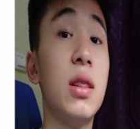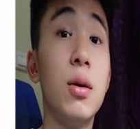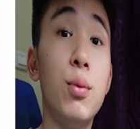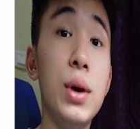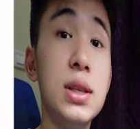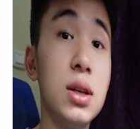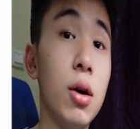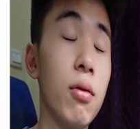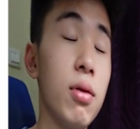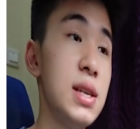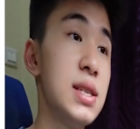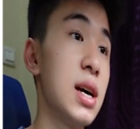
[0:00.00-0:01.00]
the weight
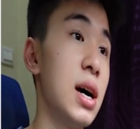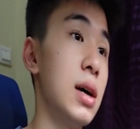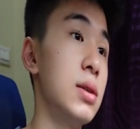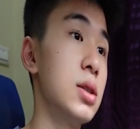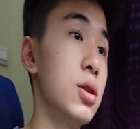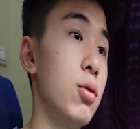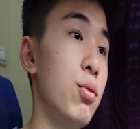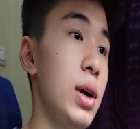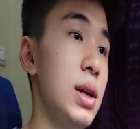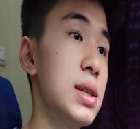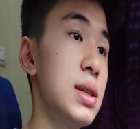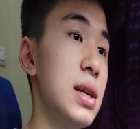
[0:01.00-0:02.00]
of this car. So
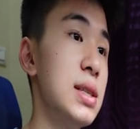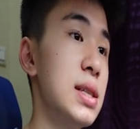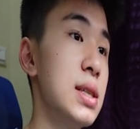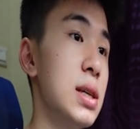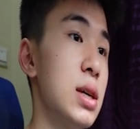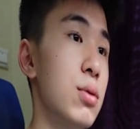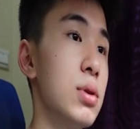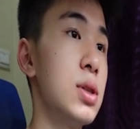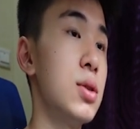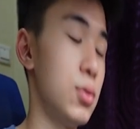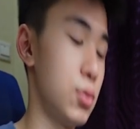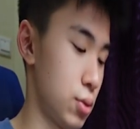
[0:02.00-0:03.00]
weight, it is equals
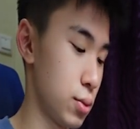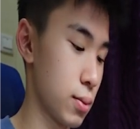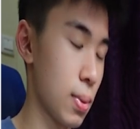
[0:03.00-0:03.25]
to,